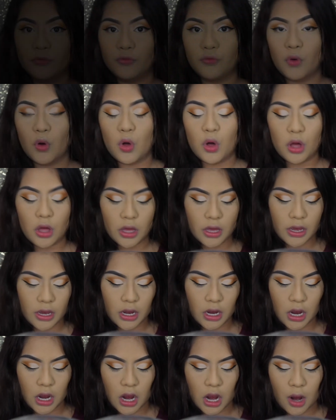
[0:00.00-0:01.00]

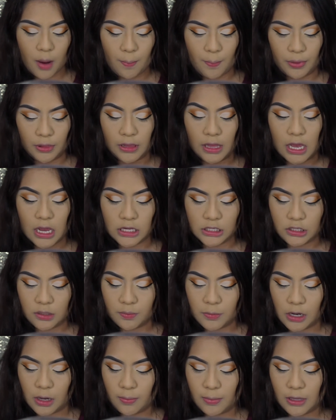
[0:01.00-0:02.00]
For blush,
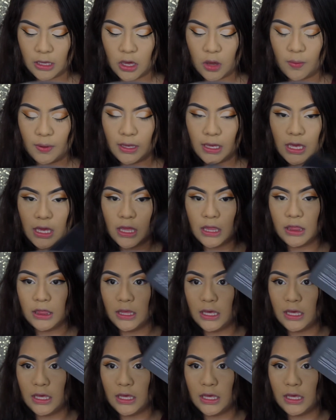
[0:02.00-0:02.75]
I'm going to be going in